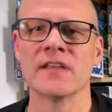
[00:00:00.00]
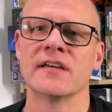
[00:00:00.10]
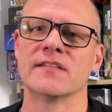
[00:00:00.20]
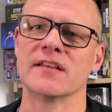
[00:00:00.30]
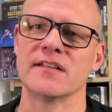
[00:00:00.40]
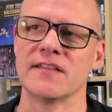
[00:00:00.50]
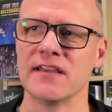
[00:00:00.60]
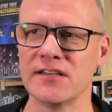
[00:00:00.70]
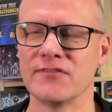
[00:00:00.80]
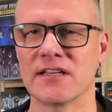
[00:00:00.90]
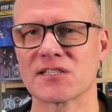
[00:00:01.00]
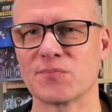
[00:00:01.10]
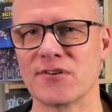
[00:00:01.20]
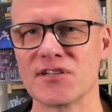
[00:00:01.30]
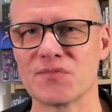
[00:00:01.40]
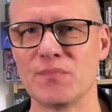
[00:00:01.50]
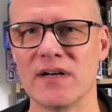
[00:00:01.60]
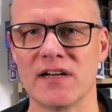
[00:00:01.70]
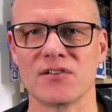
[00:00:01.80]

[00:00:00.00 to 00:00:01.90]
And then at the end of the exploration part,